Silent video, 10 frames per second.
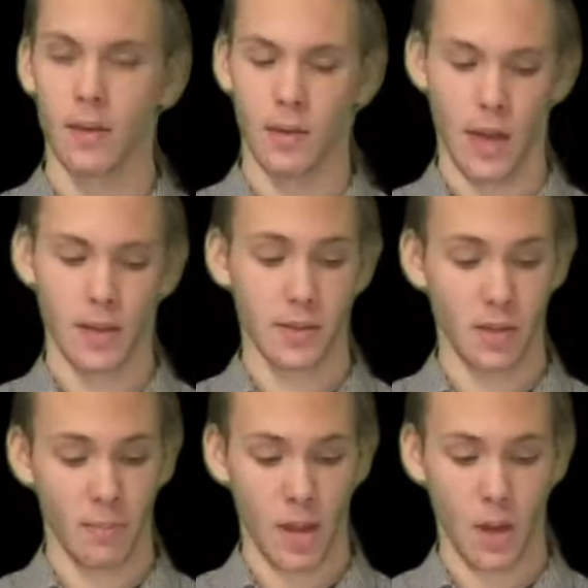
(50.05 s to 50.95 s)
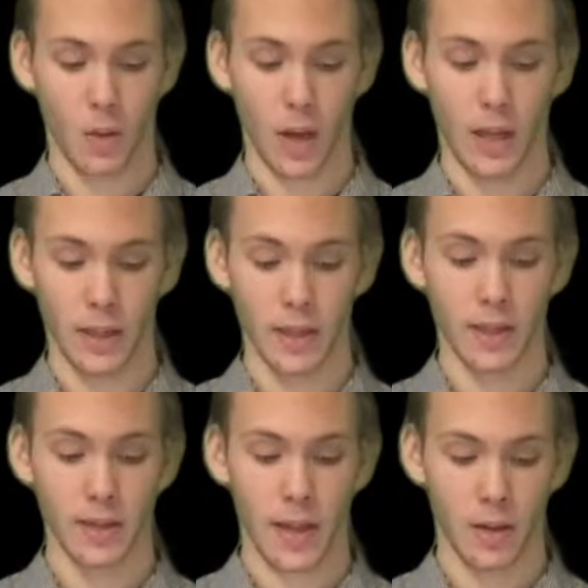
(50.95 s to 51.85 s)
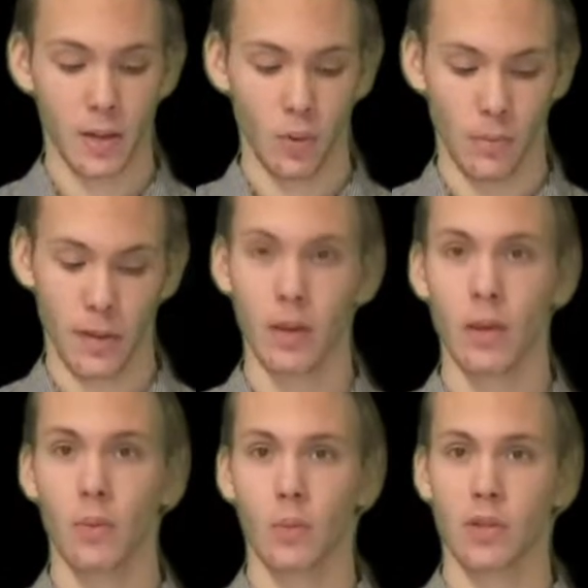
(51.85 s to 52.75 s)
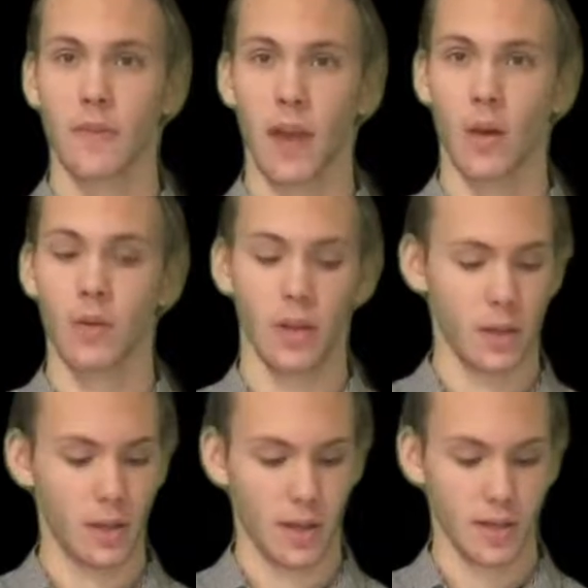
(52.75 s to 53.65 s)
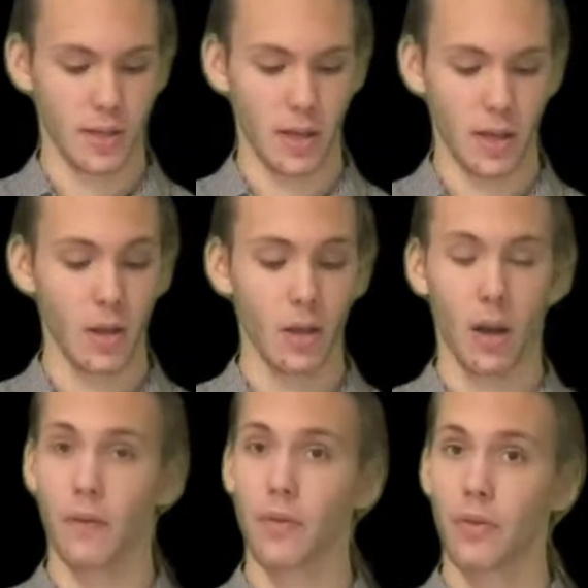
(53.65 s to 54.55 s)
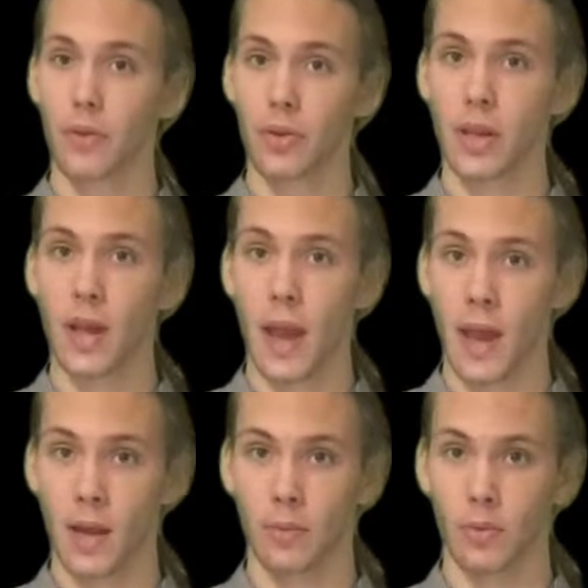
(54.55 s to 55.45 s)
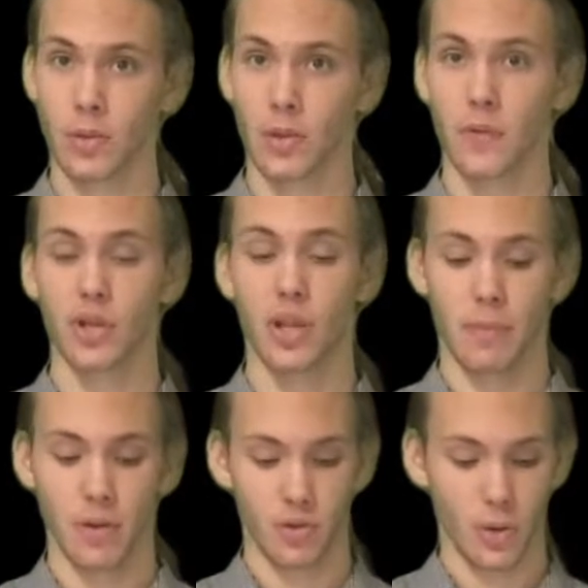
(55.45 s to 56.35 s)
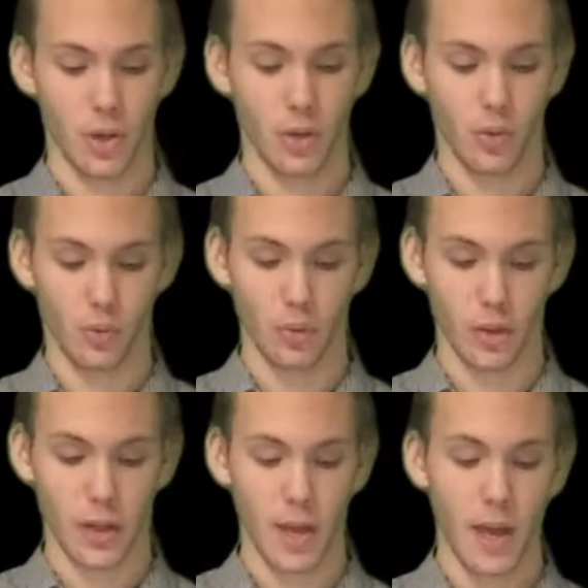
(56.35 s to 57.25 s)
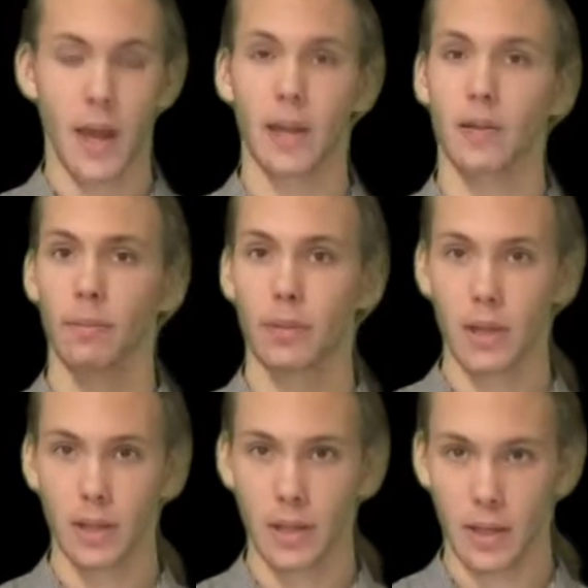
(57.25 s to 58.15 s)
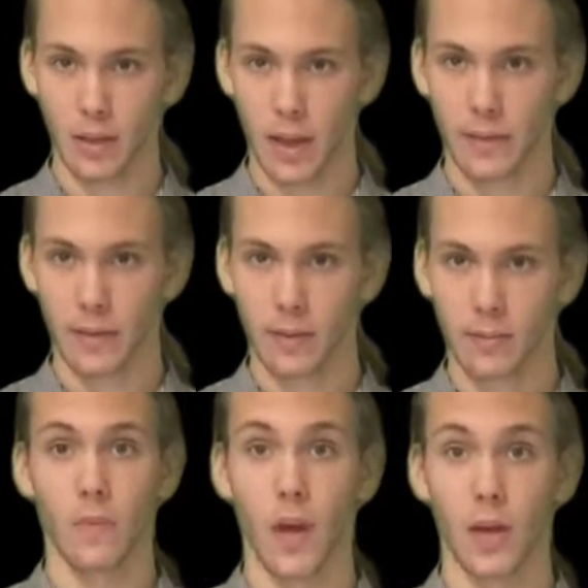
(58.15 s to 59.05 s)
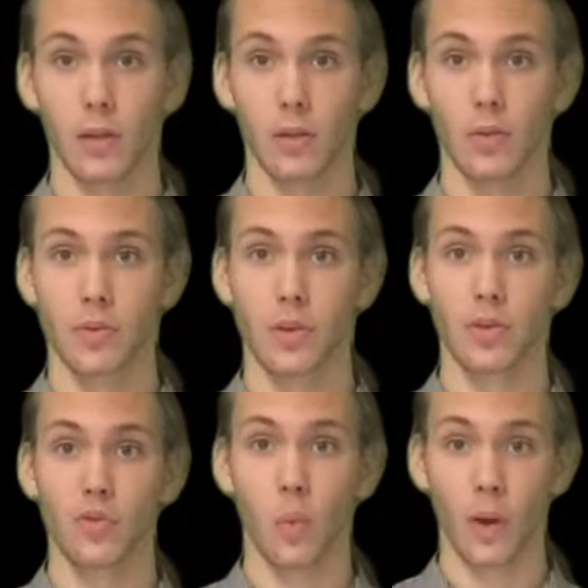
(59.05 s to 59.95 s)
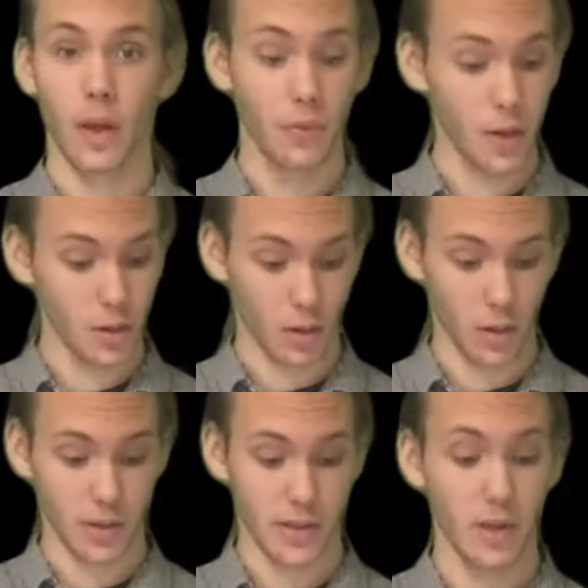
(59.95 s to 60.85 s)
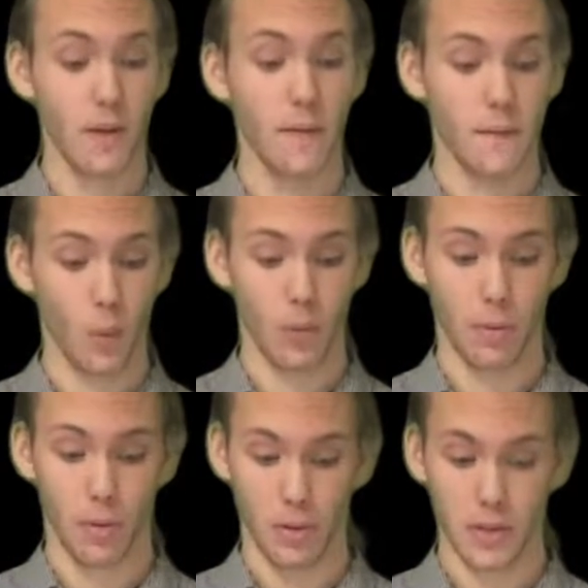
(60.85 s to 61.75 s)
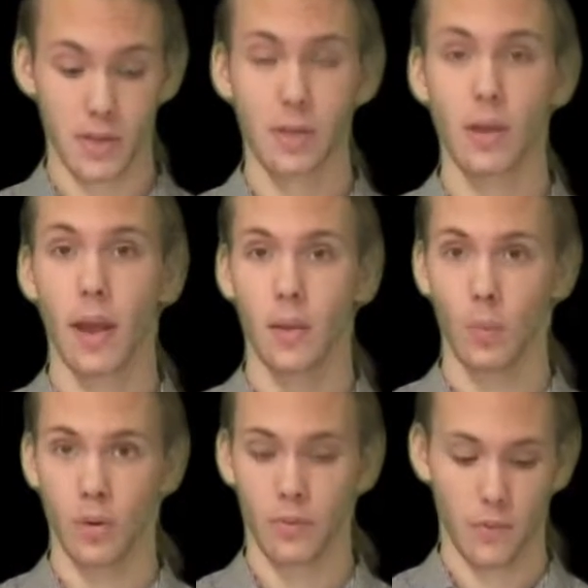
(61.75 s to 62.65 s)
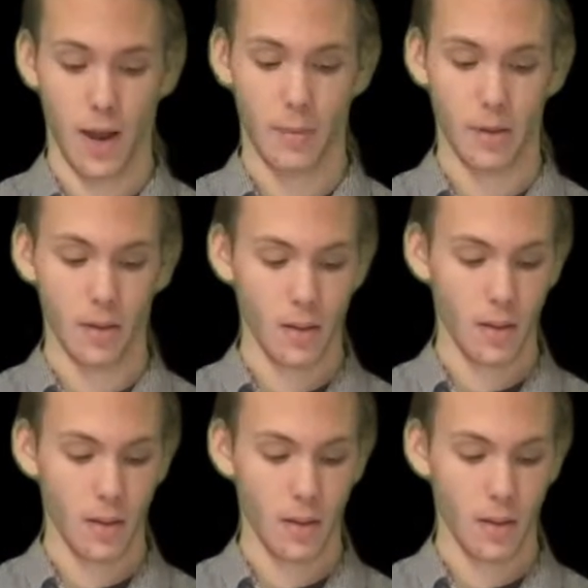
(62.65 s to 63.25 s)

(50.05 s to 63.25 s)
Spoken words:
Yet somehow a Lincoln County woman was found in custody of 30 animals that she had been treating cruelly and completely neglecting. That includes 23 dogs, 4 birds, and 1 rabbit,